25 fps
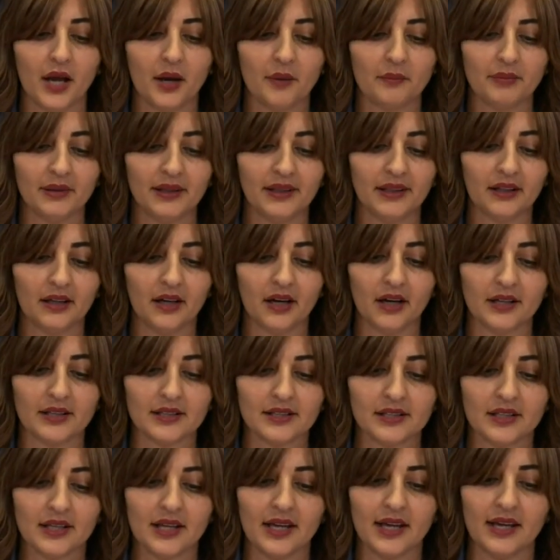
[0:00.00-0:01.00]

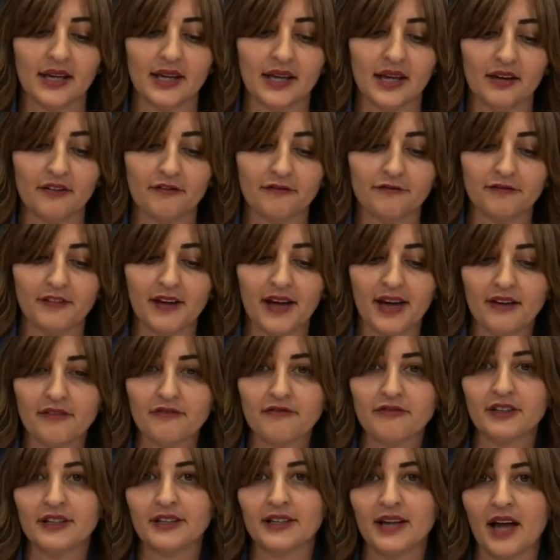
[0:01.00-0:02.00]
because
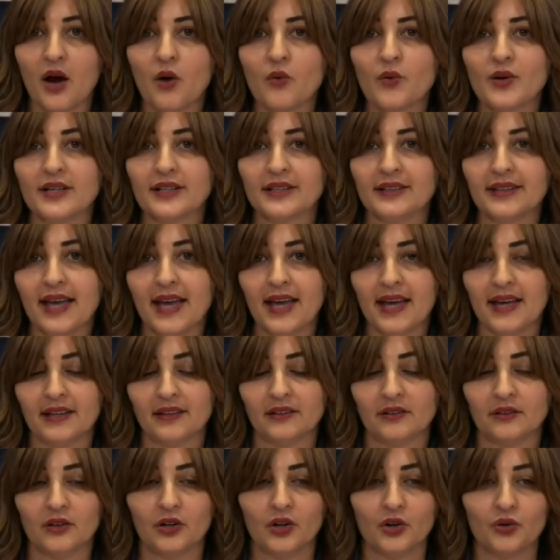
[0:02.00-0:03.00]
every now and
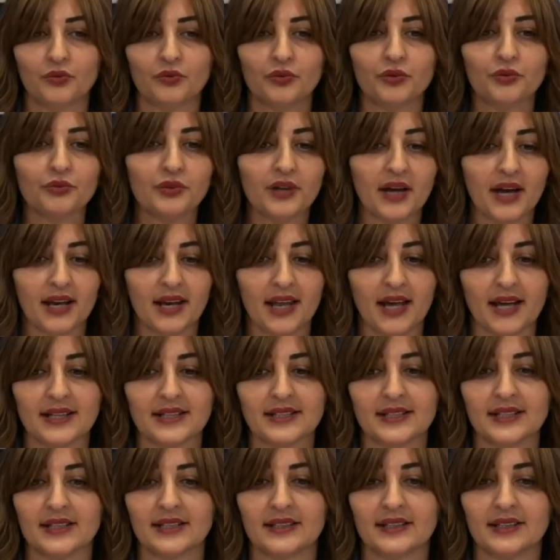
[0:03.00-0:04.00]
then we're
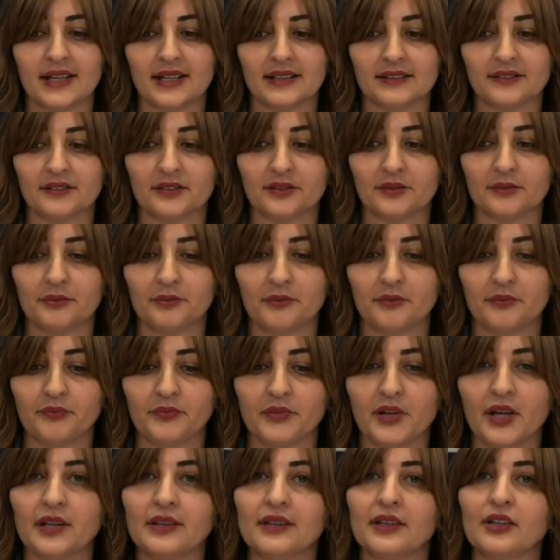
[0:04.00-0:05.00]
realizing that
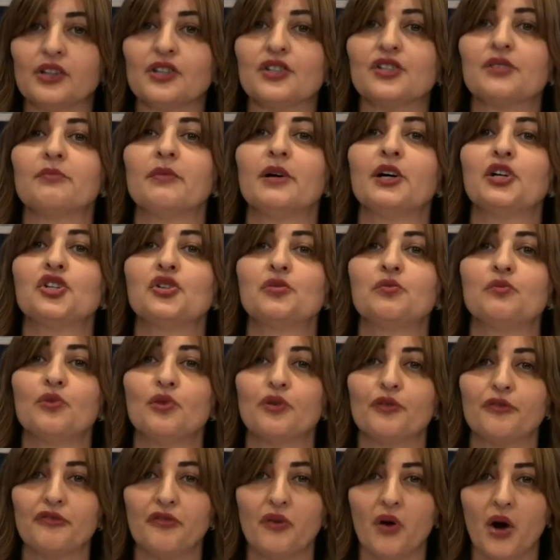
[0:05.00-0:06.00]
there is much
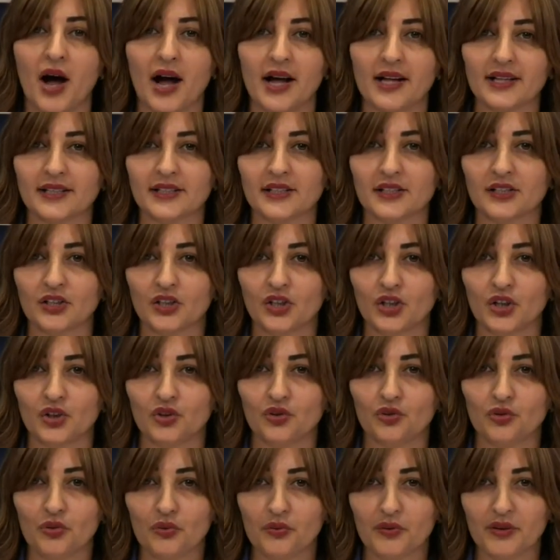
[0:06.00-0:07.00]
more for us
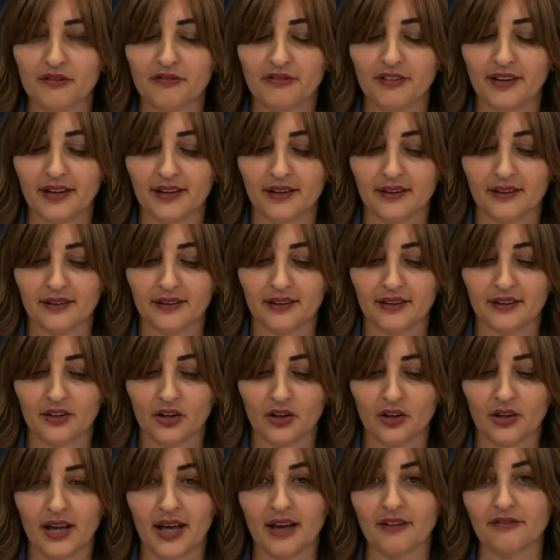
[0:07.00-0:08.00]
to reveal in
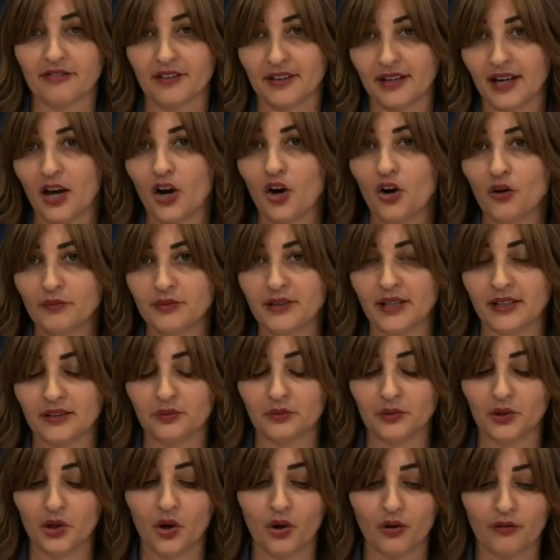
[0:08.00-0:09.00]
our life. And I hope that
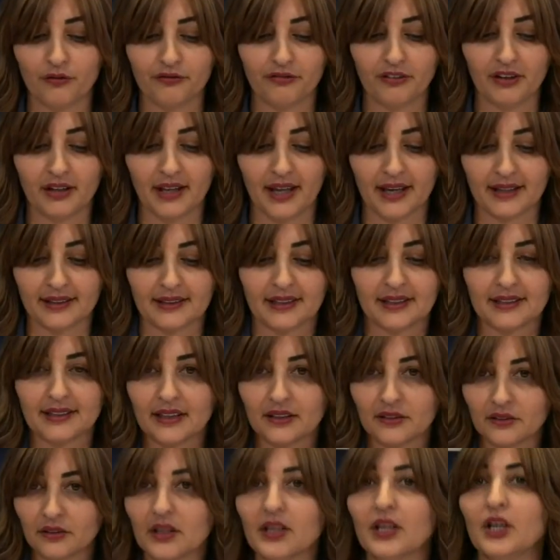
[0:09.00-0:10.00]
we all feel like
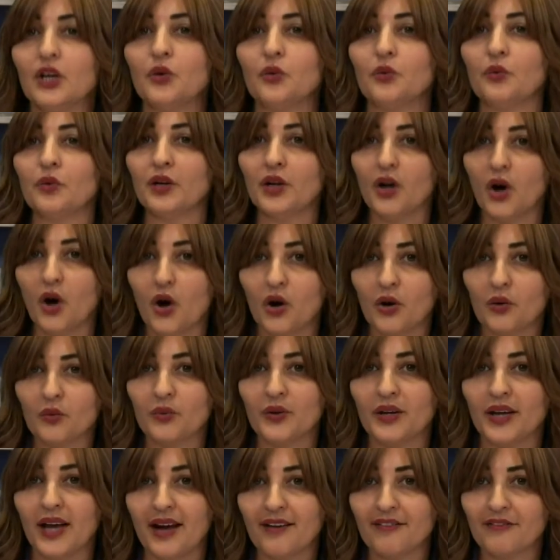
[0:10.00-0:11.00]
that
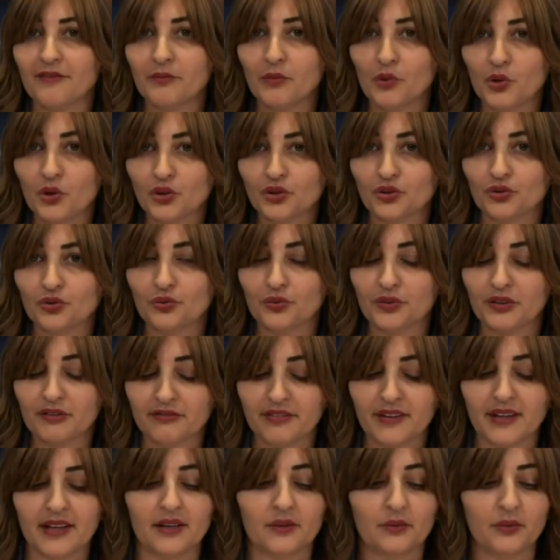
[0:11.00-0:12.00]
we have more to
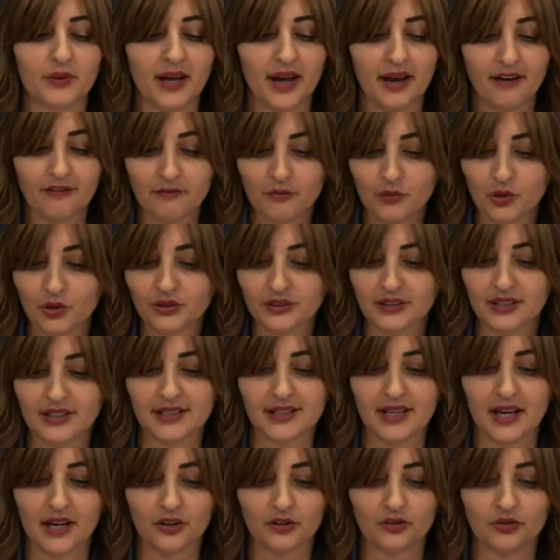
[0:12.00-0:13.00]
reveal, we have more
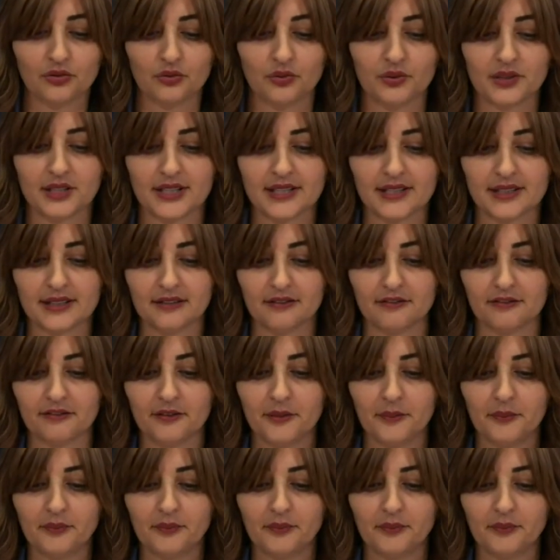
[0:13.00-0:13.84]
desire to receive.